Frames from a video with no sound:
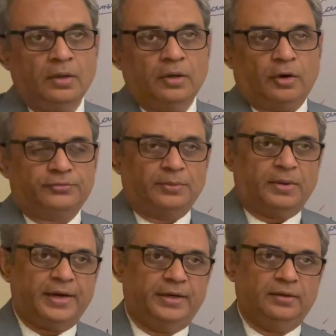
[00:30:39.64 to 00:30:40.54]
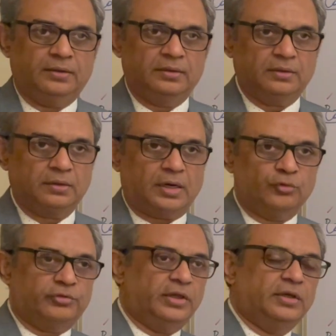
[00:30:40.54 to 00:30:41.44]
of the mind,
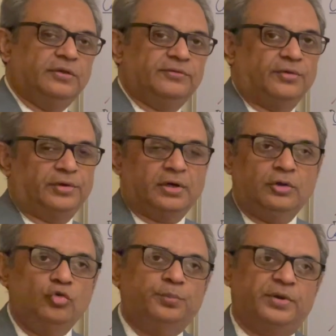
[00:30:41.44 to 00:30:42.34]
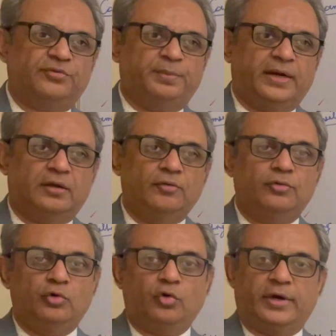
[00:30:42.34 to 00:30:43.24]
counseling is giving a new perspective
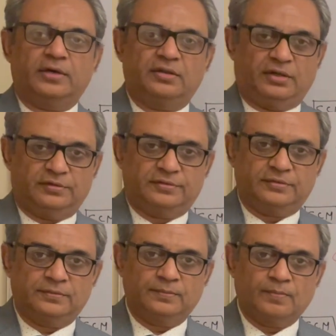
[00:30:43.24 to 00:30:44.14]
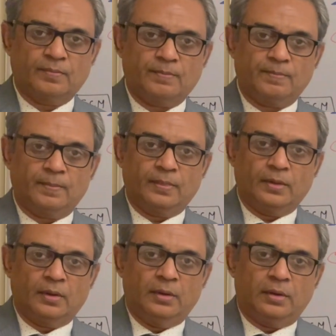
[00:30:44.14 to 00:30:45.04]
to look at things,
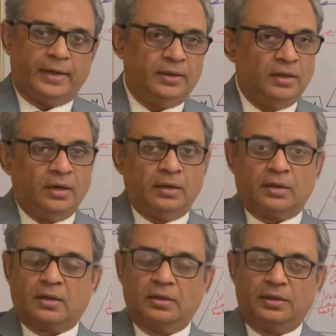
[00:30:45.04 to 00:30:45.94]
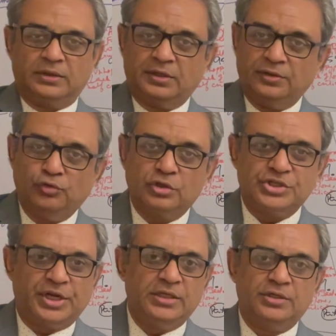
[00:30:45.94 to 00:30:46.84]
right? Nothing would
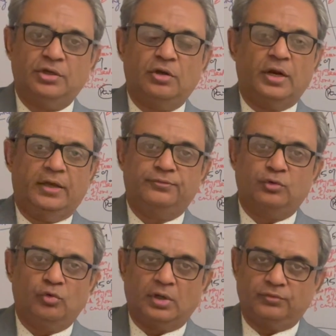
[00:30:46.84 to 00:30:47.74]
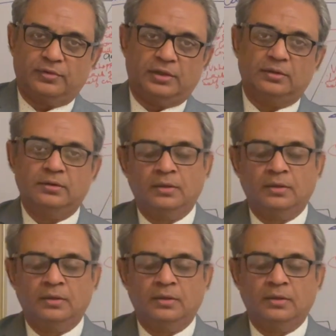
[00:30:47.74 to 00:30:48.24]
change in your life through counseling.